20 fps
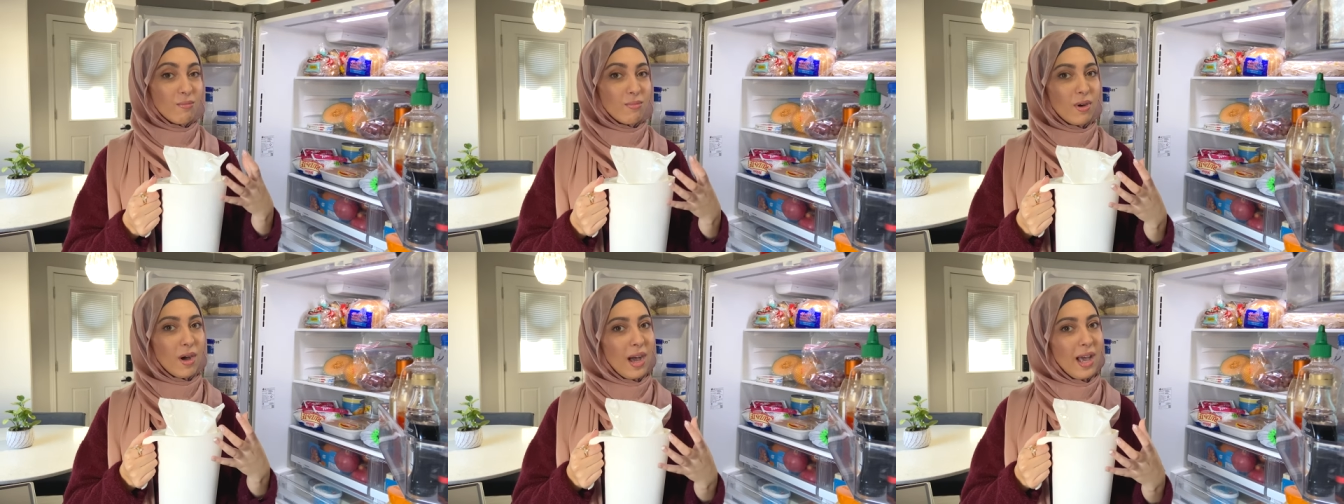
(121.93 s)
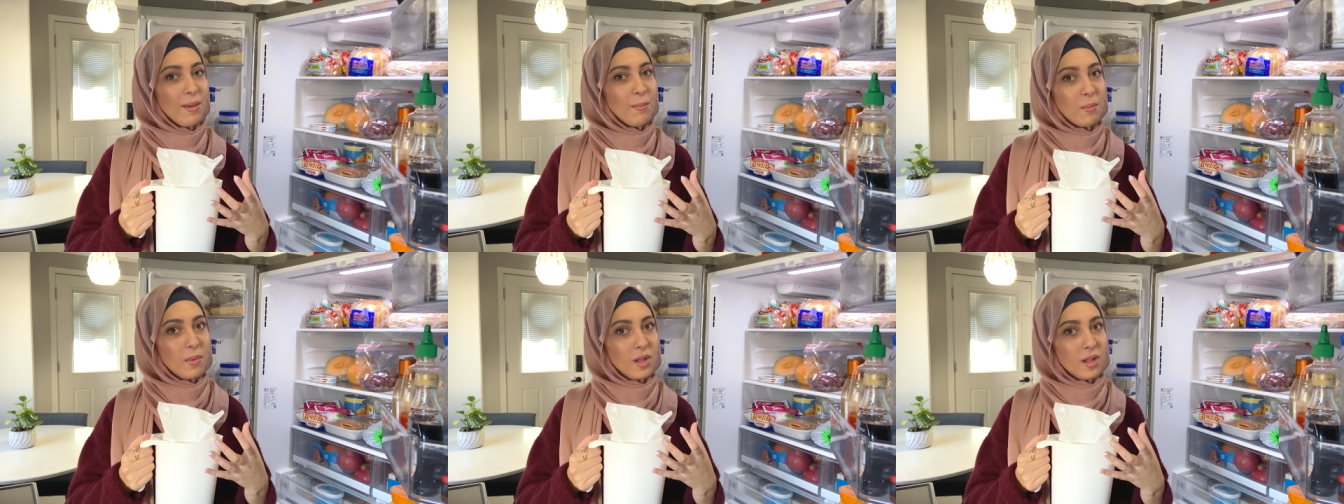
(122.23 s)
buy
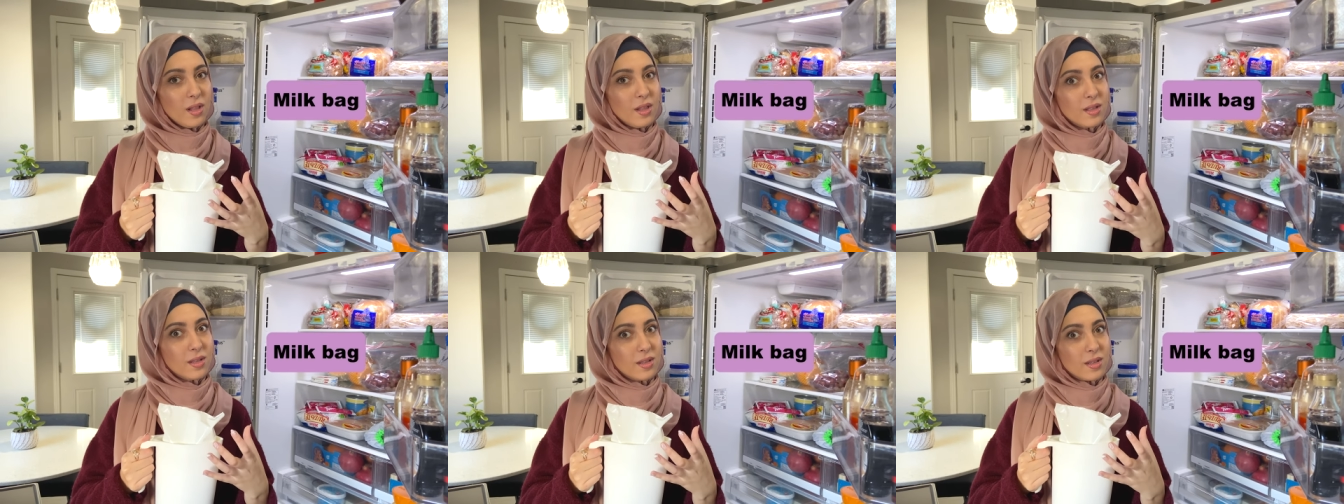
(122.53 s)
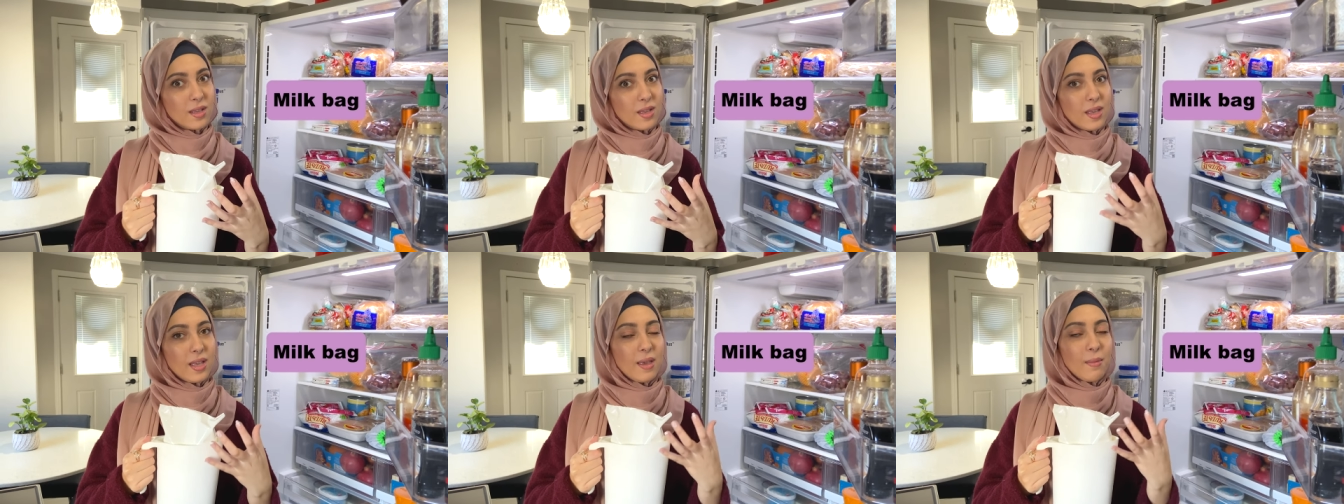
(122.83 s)
milk
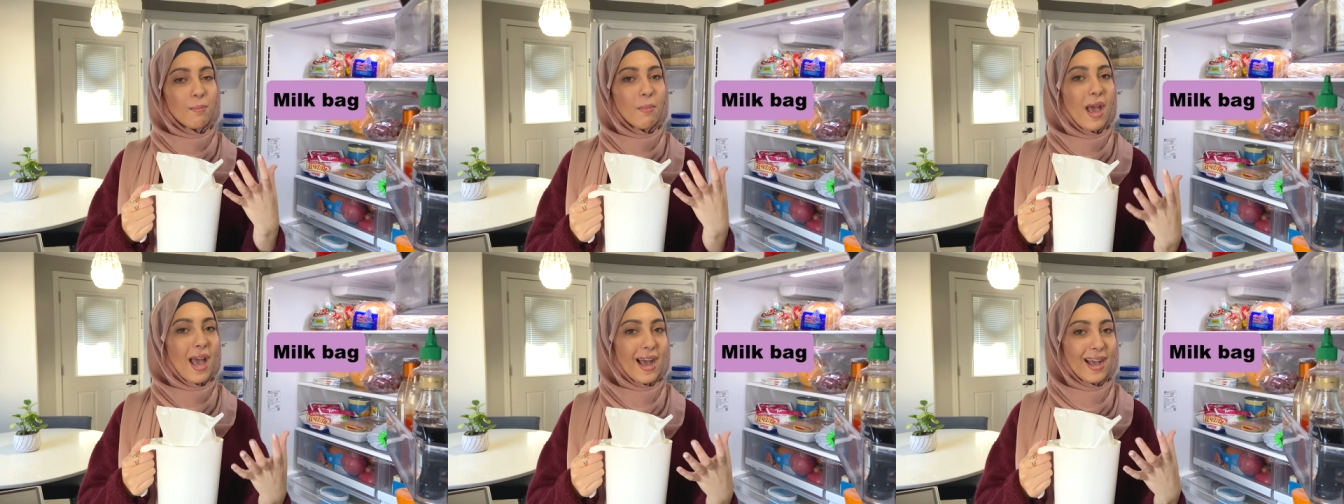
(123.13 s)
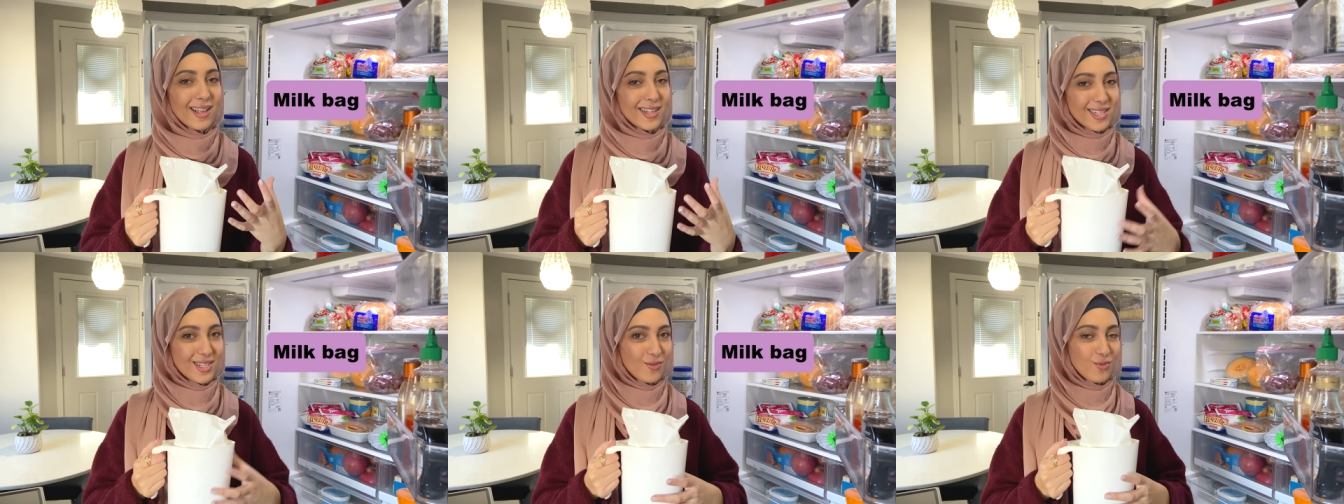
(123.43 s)
in
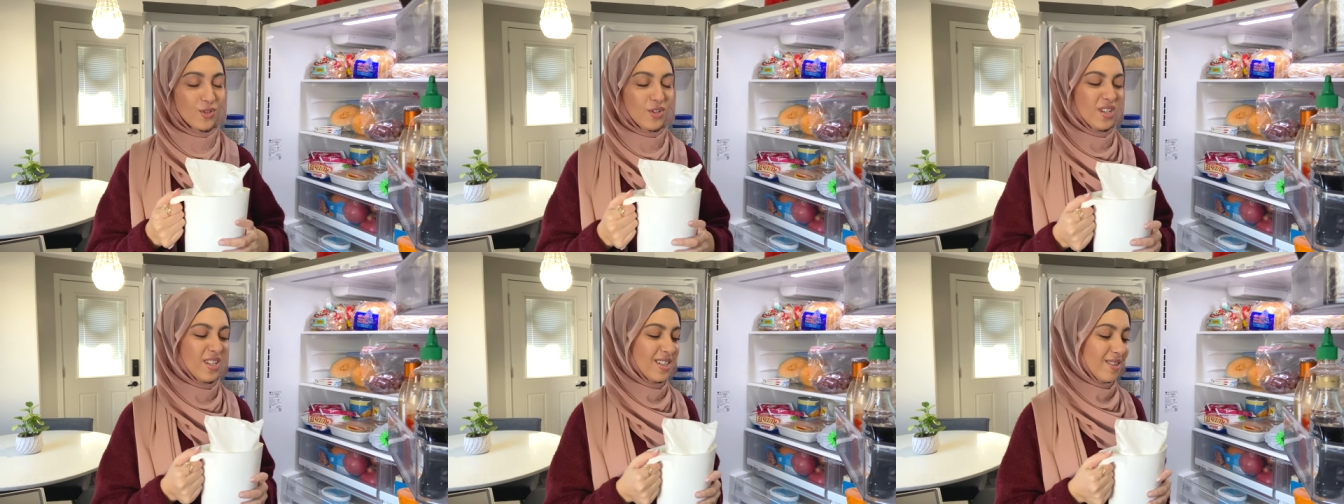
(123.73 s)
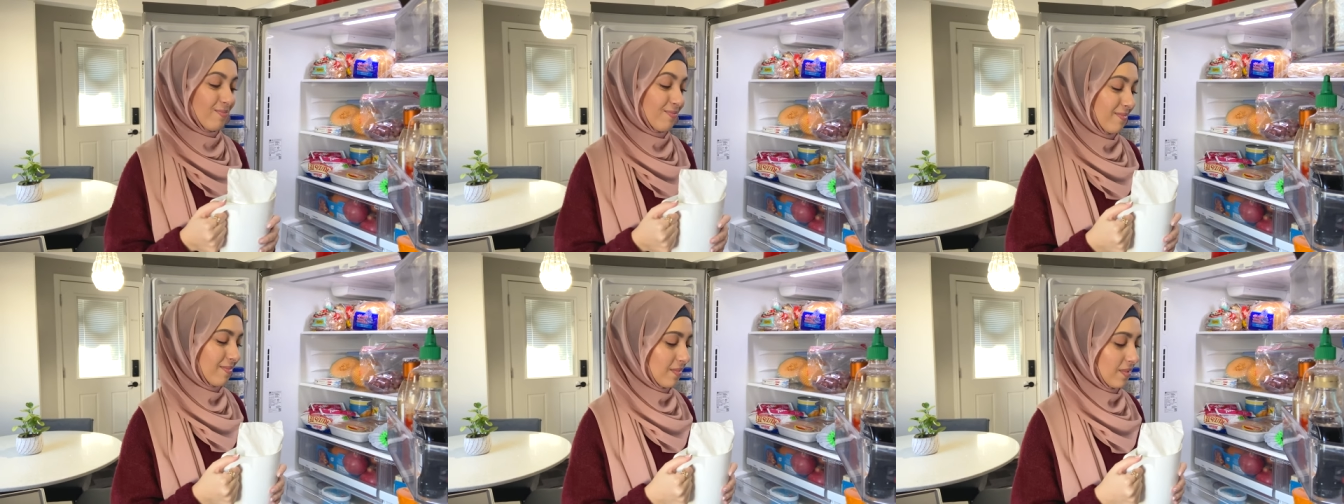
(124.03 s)
bags, which is
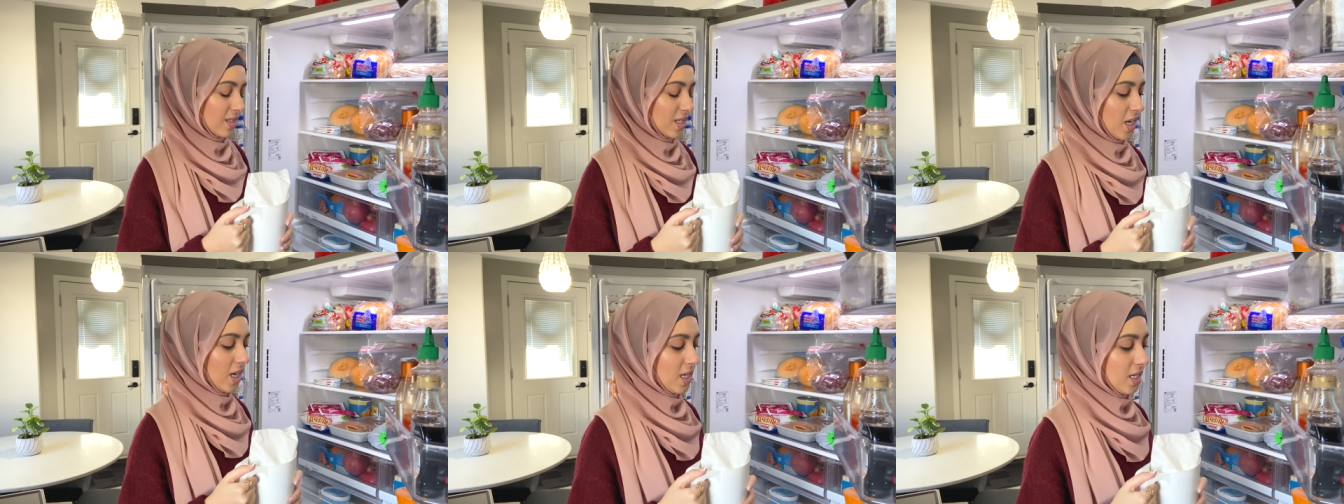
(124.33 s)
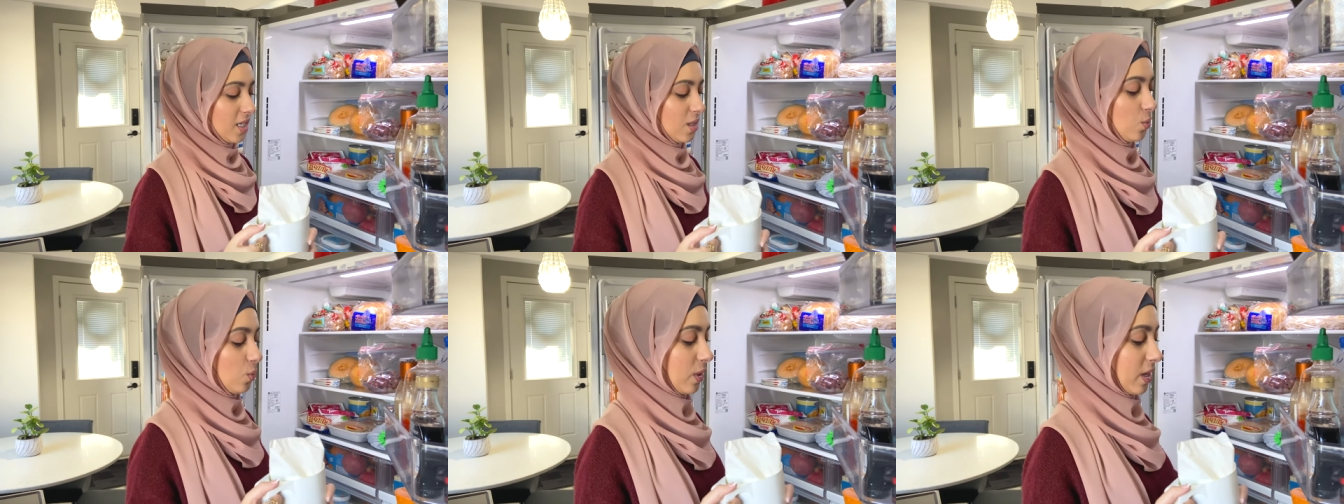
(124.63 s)
kind
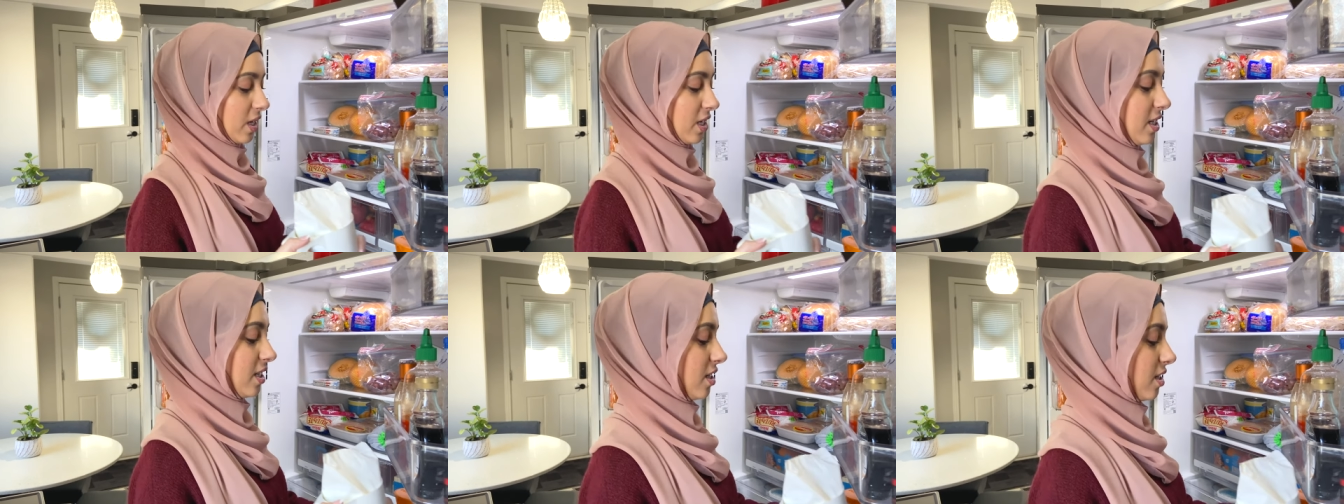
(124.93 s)
of weird,